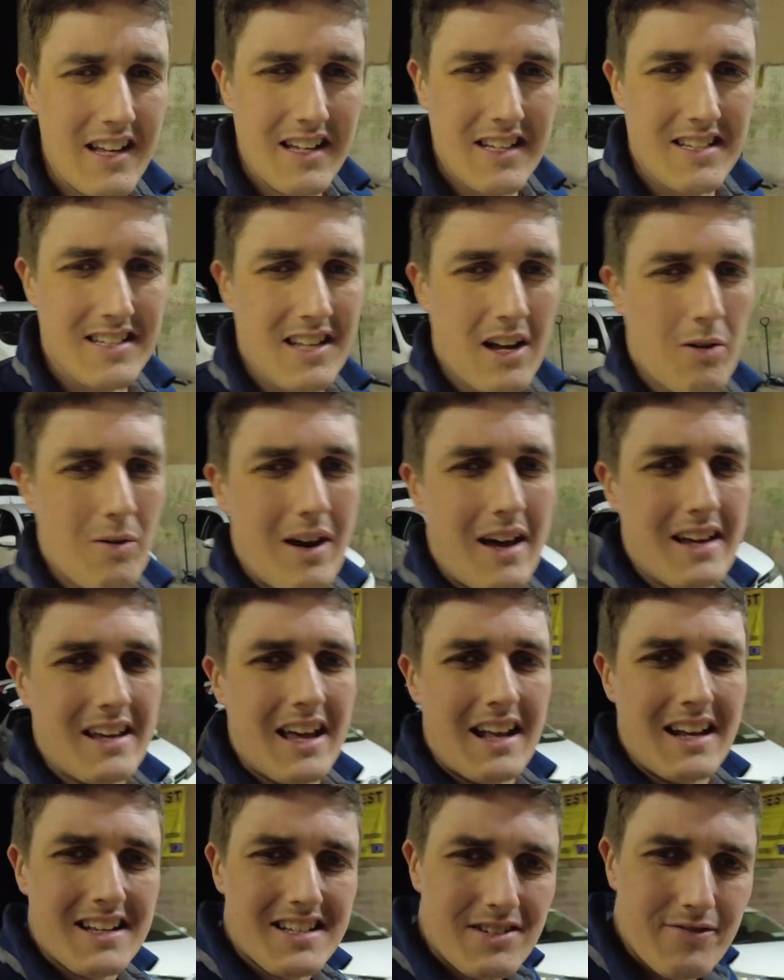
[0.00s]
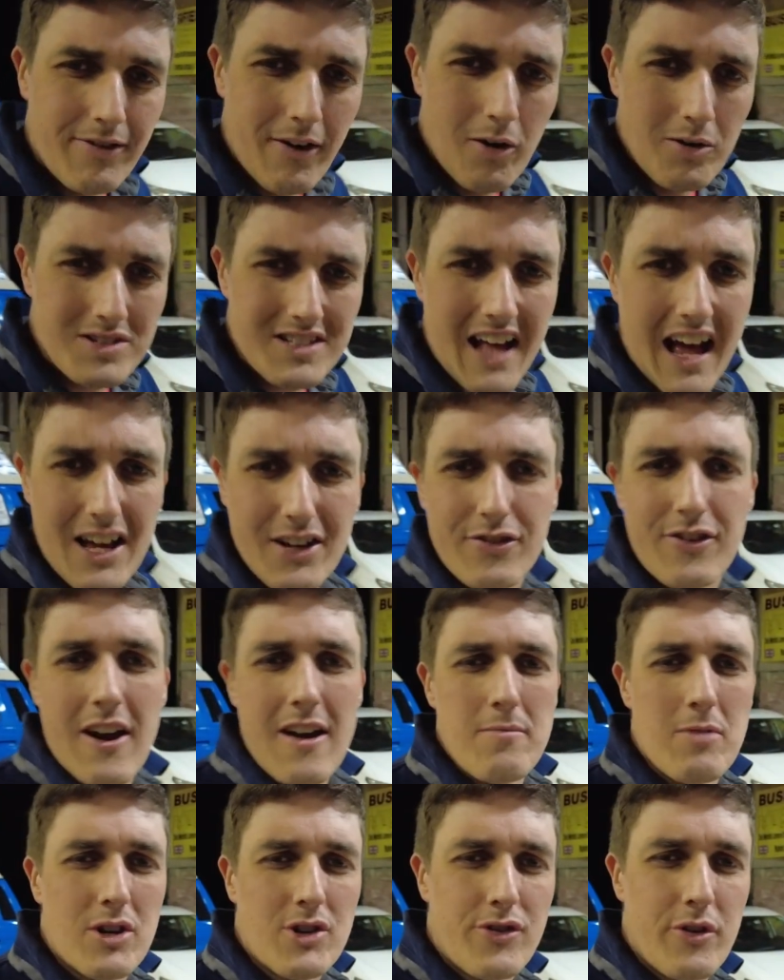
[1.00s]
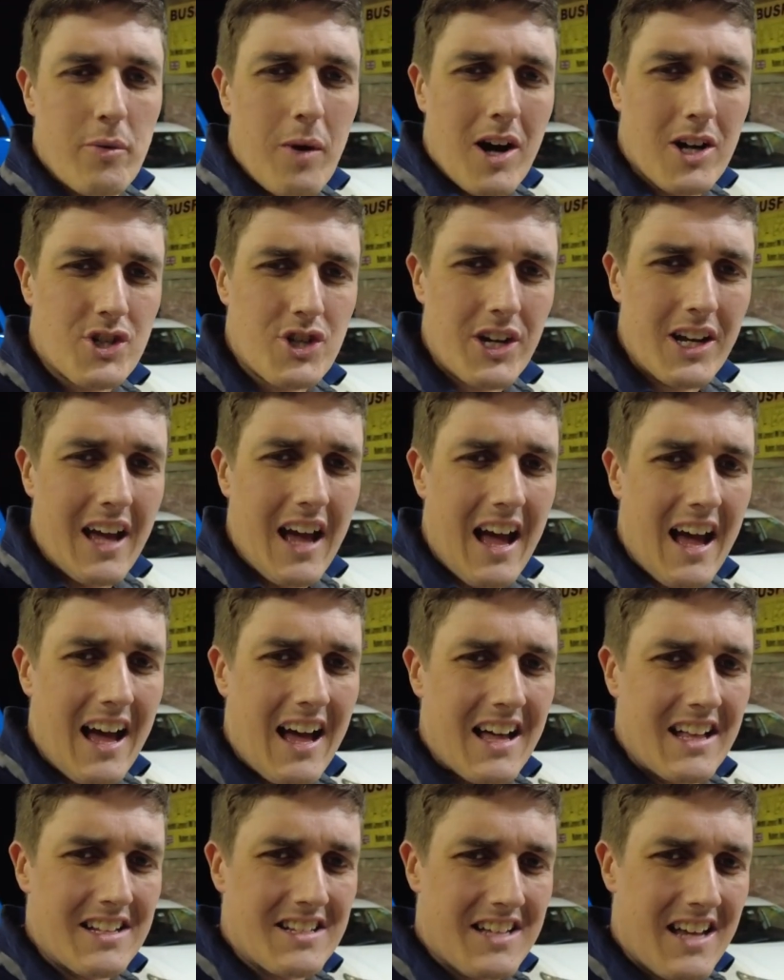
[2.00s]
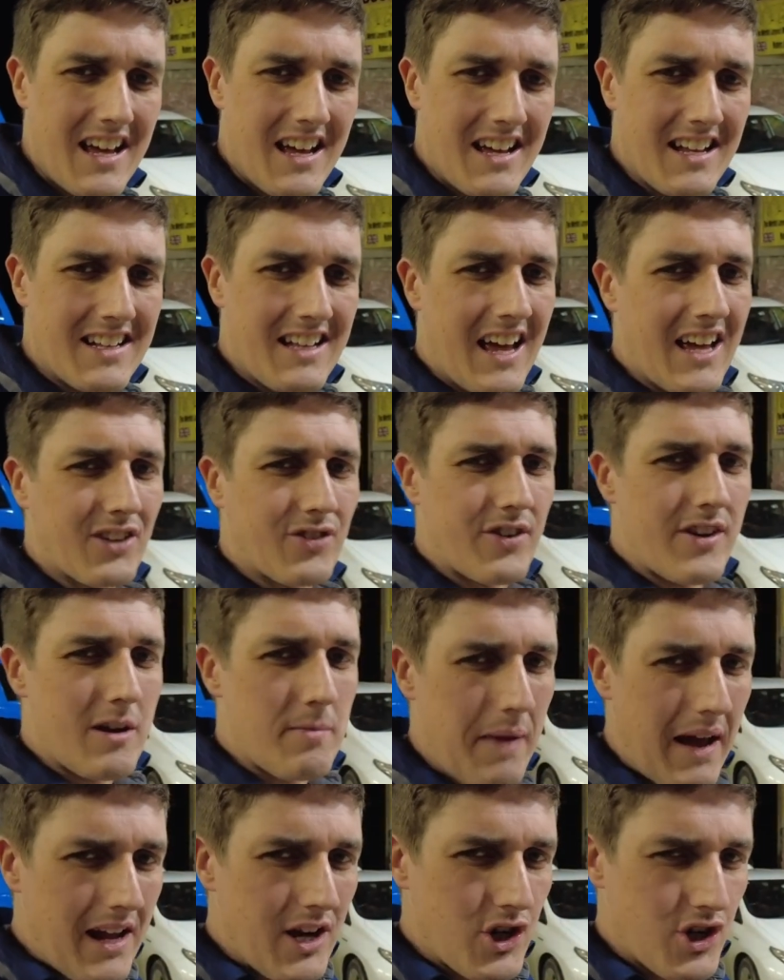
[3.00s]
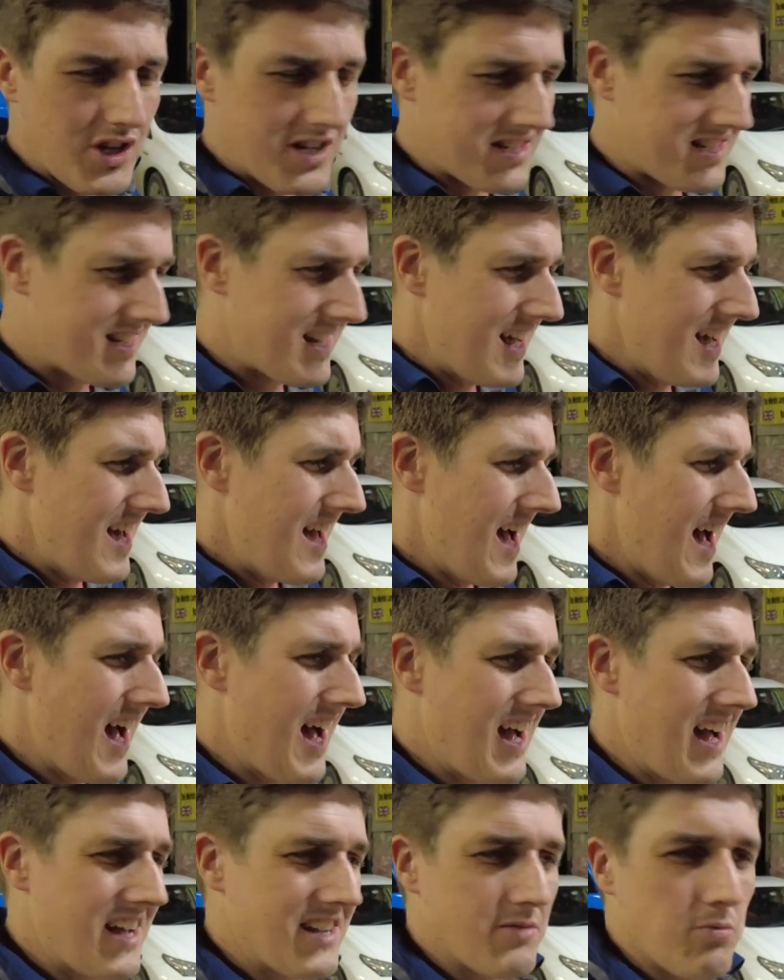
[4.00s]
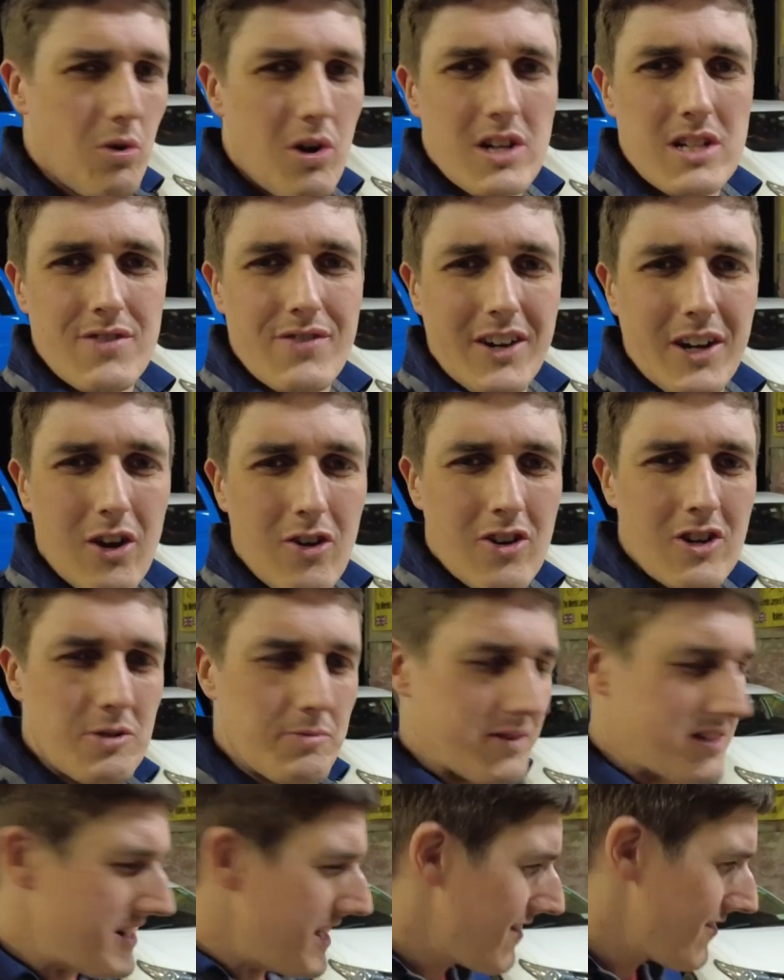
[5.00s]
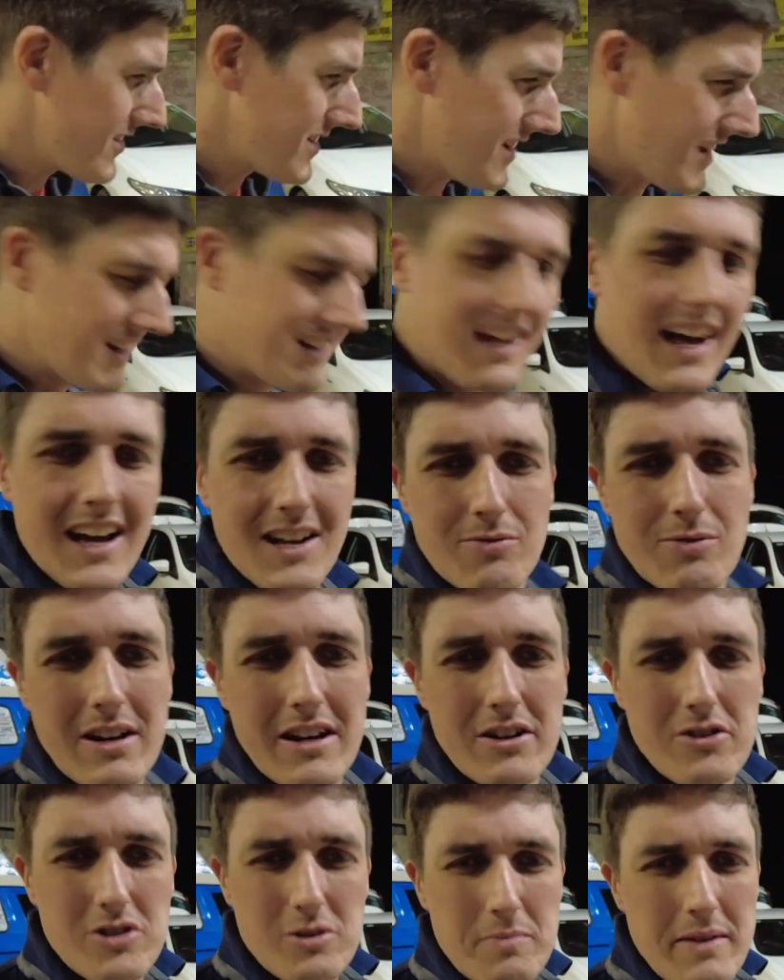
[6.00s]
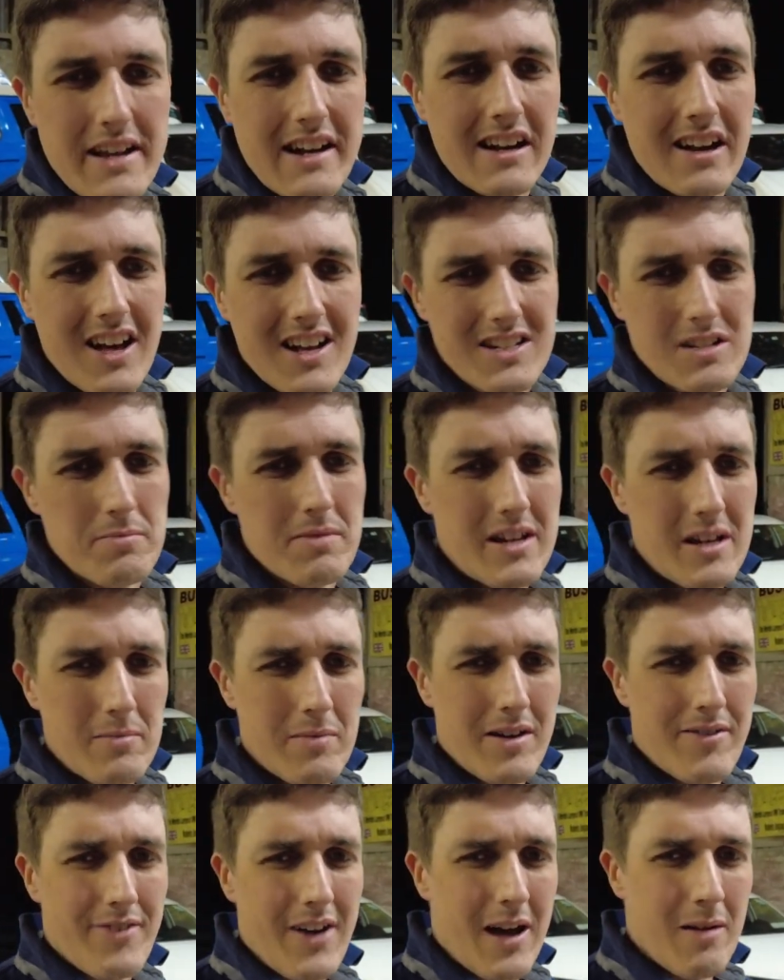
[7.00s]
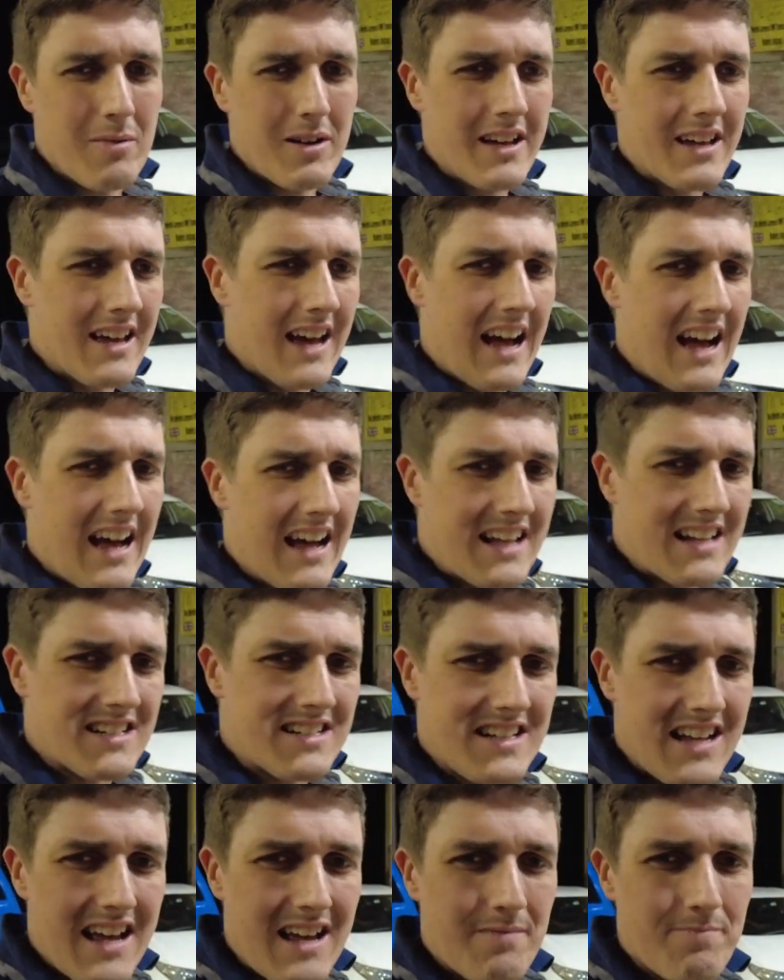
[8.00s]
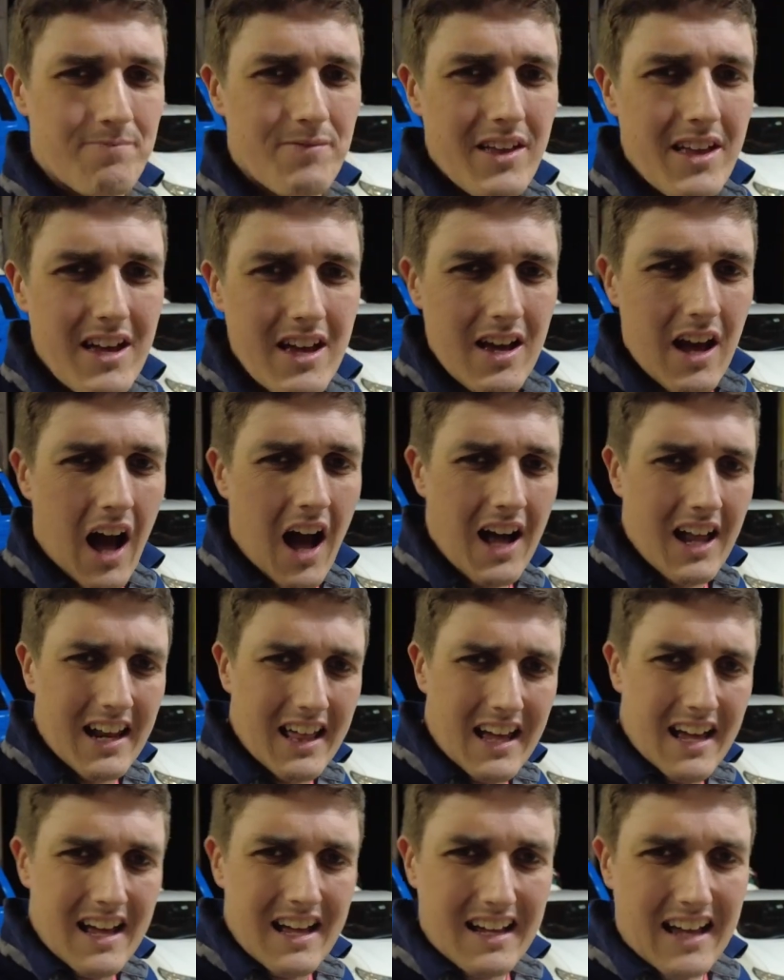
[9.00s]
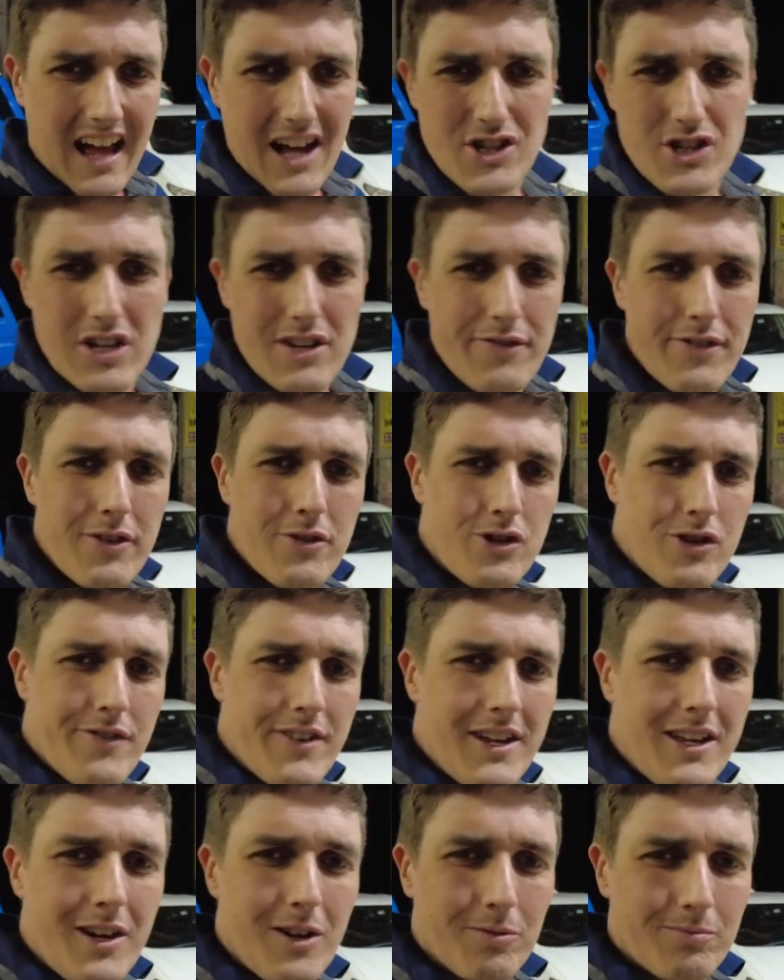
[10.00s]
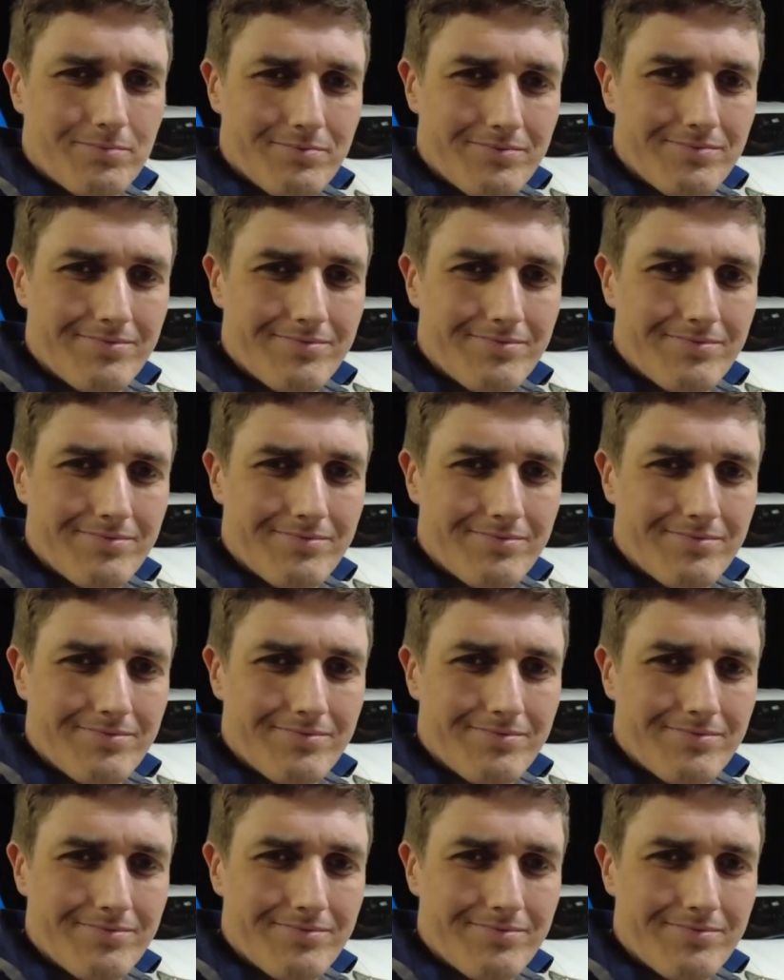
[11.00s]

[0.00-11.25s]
So, uh, yeah, listen, folks, thanks very much for watching, and uh, thanks for your patience and words of encouragement and everything like that. Really does mean a lot to me and my family, and um, I'll uh, catch you in a future video.